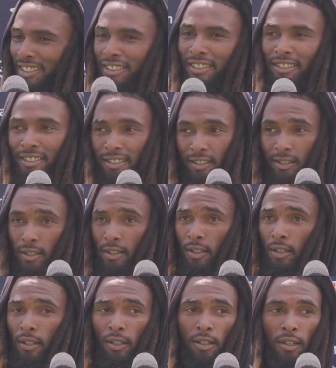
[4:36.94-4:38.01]

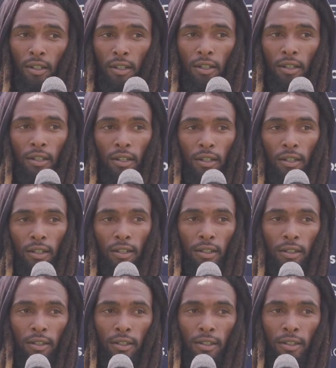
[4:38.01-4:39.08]

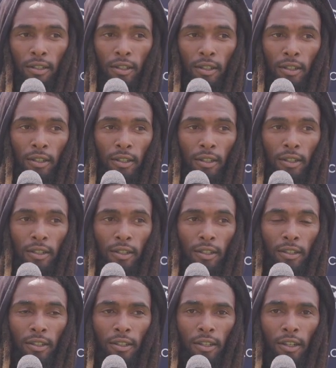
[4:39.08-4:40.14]

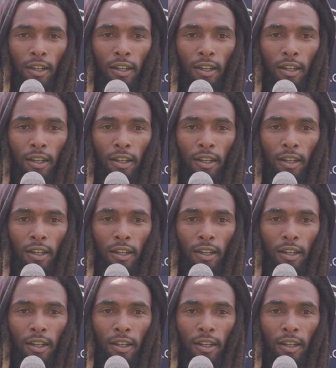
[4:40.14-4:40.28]
(silence)